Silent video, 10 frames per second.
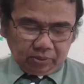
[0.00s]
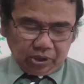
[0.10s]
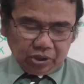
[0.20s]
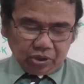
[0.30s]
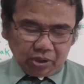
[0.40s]

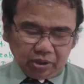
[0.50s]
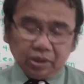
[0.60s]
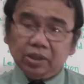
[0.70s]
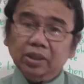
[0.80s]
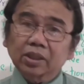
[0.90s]

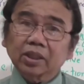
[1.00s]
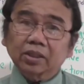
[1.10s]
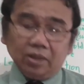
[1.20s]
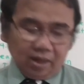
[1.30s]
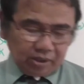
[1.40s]
discharging the
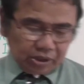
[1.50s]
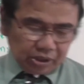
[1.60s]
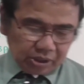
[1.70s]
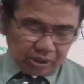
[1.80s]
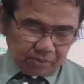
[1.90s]
entire
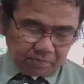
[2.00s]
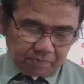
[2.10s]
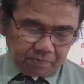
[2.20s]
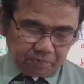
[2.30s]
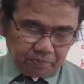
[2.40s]
system.
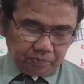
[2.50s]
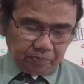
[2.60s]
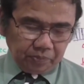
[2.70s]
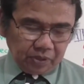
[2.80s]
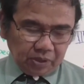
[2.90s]

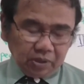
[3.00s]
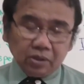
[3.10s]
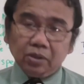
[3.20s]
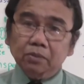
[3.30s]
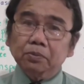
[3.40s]

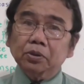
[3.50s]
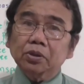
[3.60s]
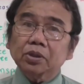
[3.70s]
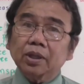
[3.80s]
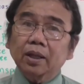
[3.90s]
You put
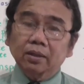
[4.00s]
this